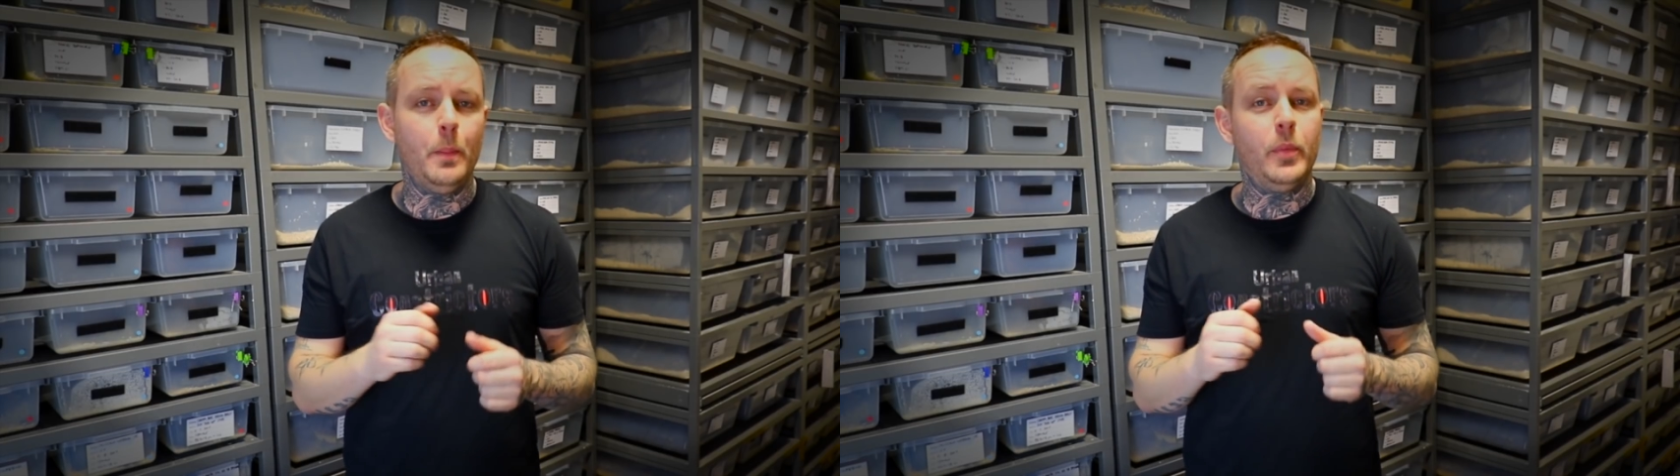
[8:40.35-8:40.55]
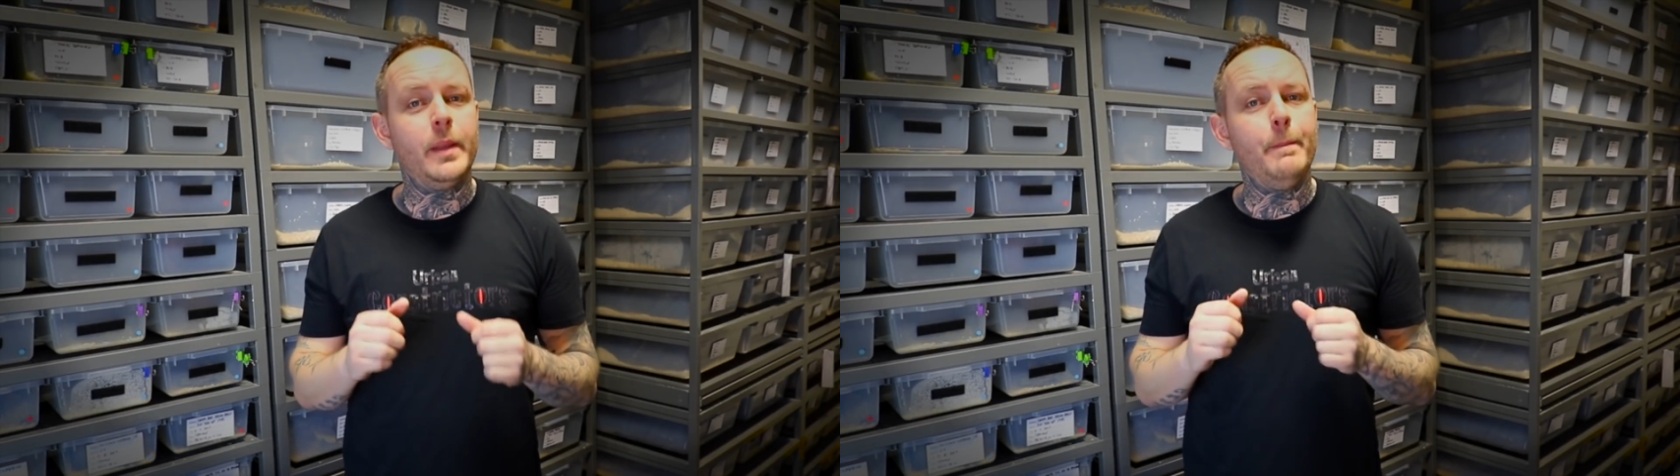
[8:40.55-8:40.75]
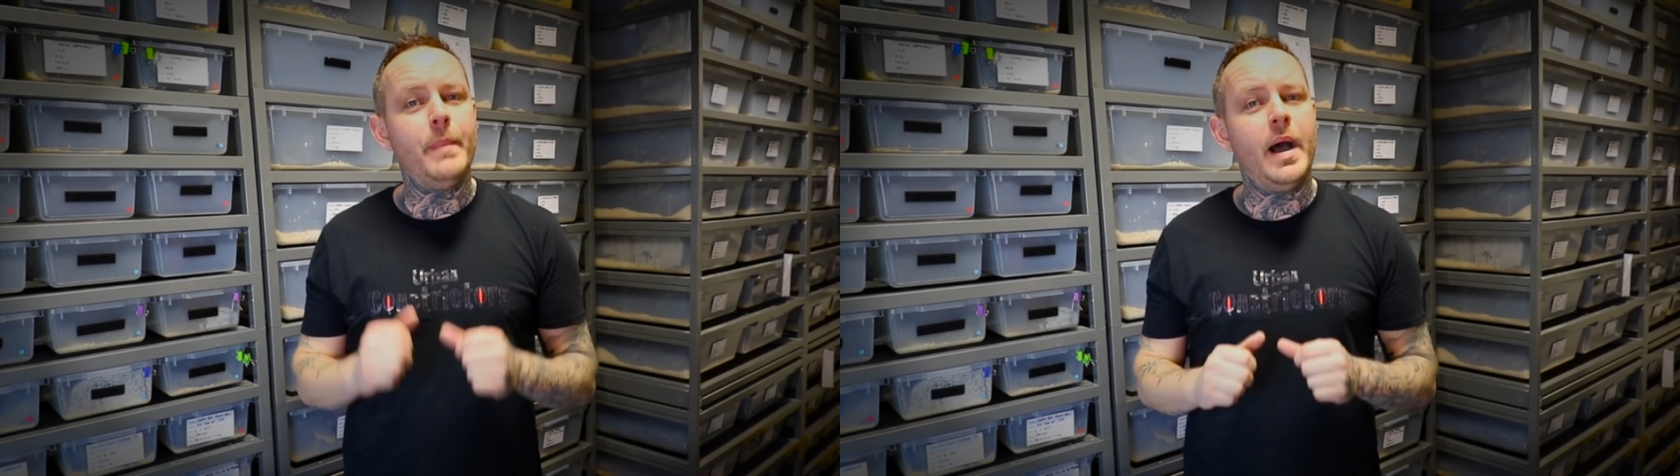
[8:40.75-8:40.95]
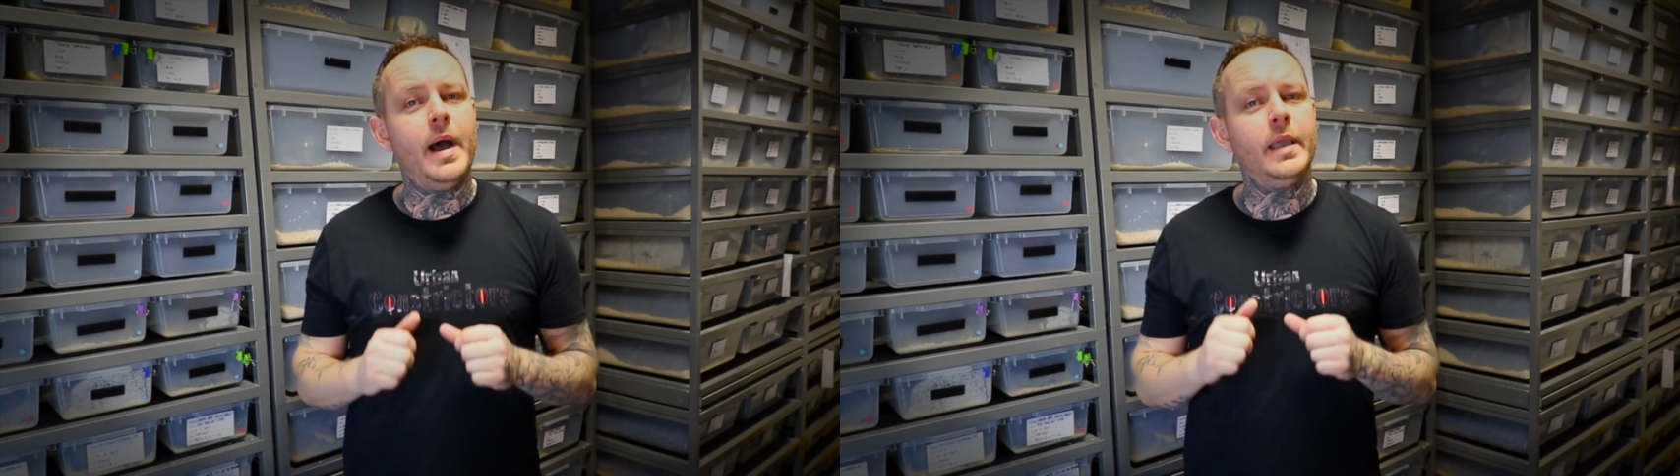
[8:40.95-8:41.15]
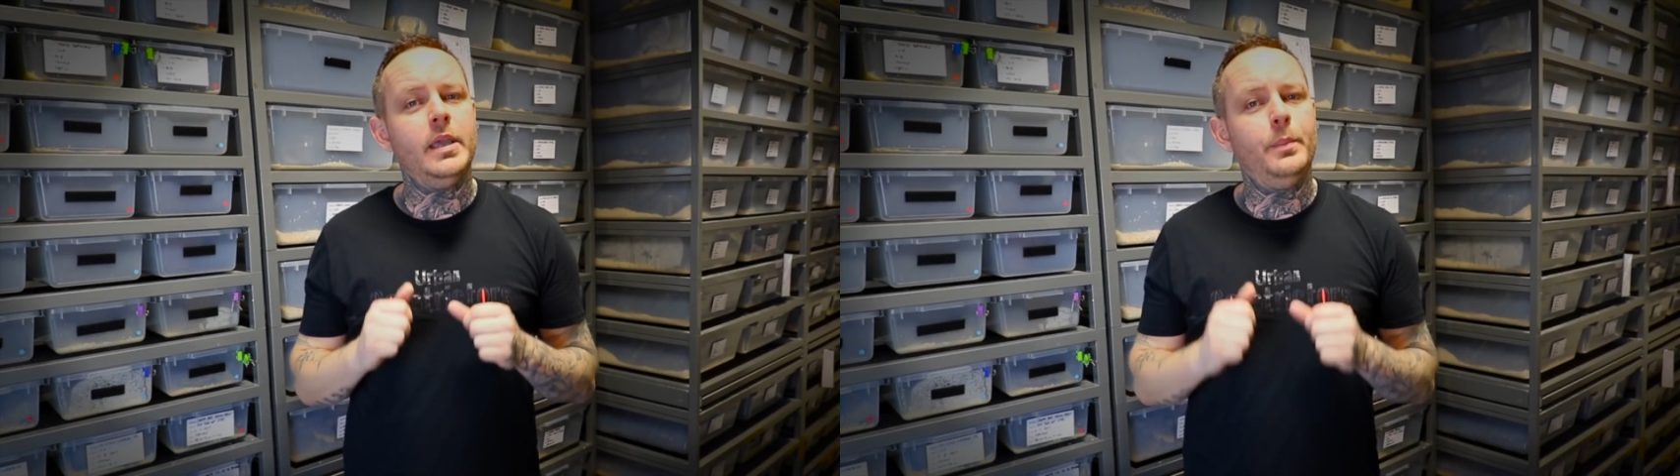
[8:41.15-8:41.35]
but in
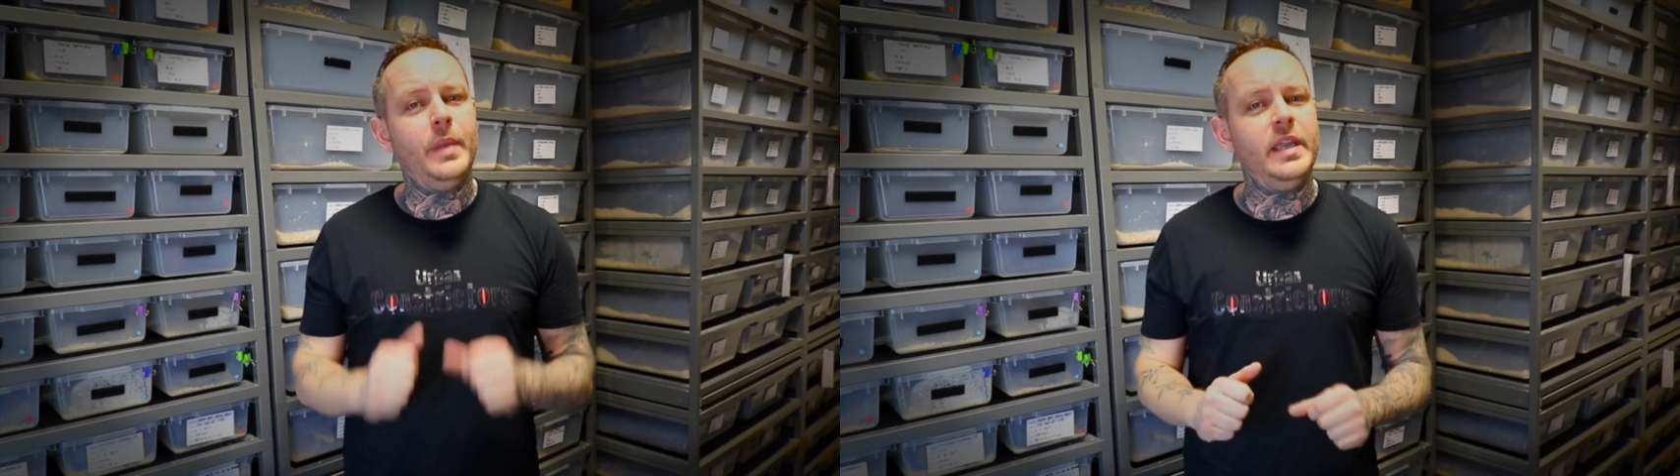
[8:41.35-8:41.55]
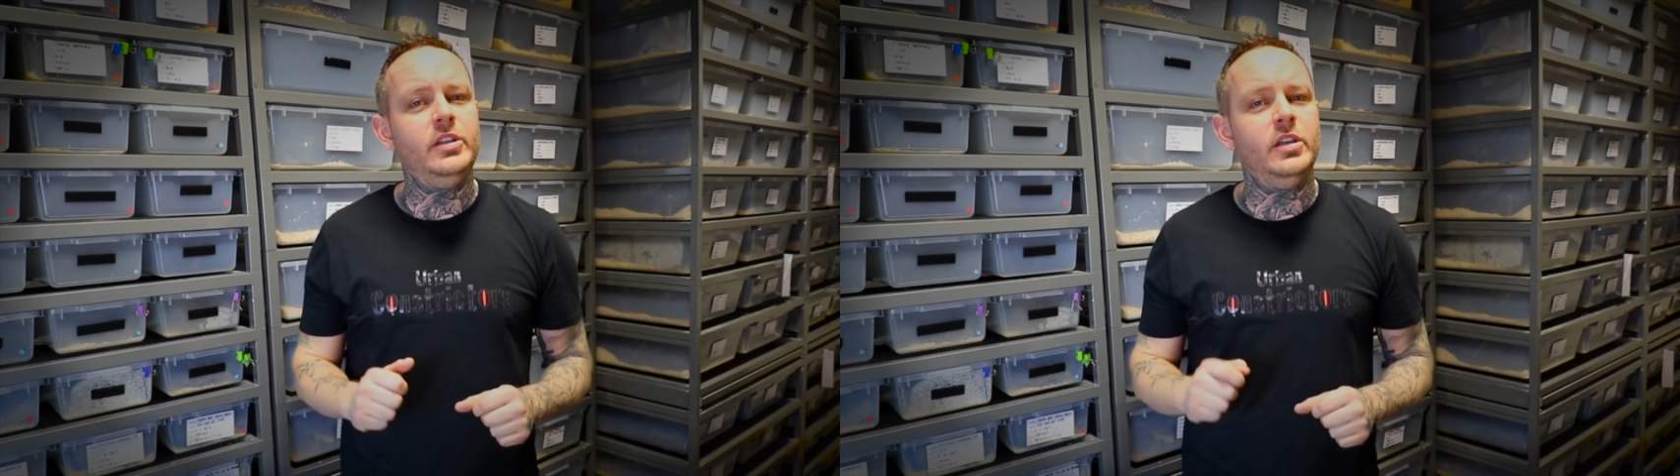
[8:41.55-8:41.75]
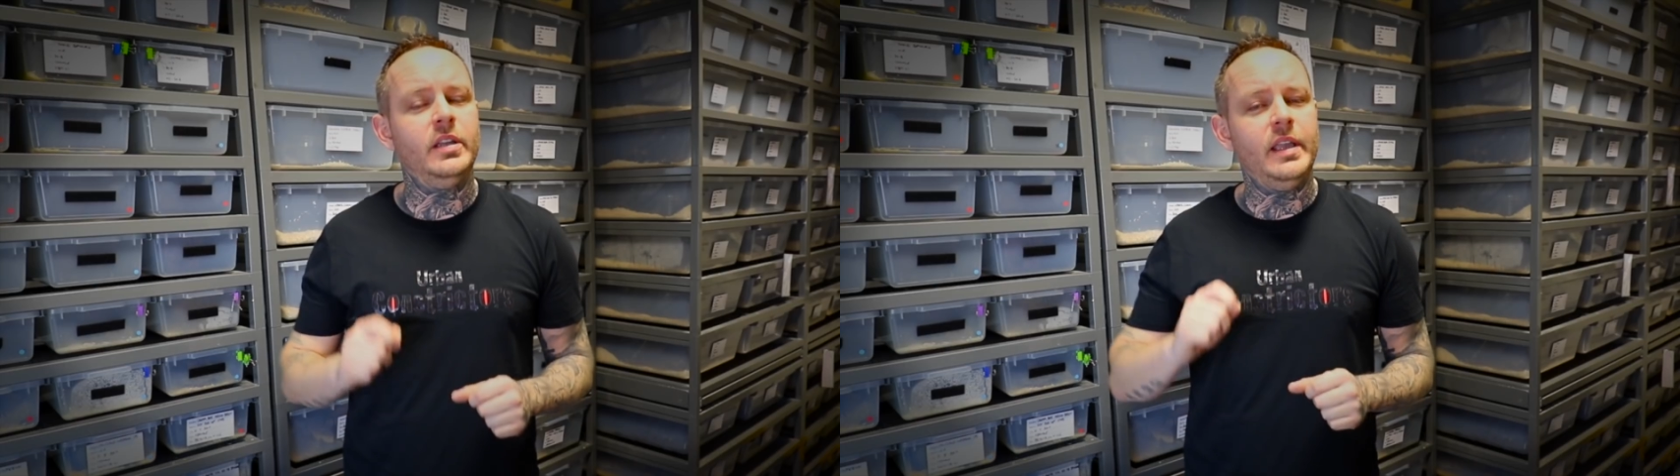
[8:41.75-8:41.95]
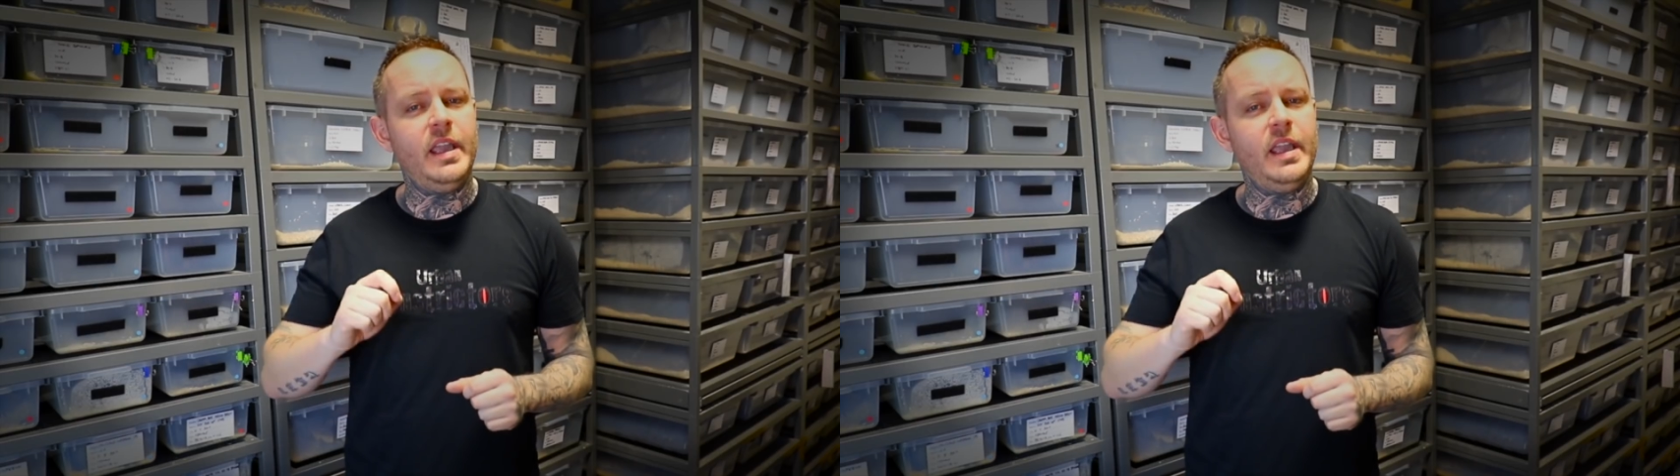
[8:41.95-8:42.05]
my opinion,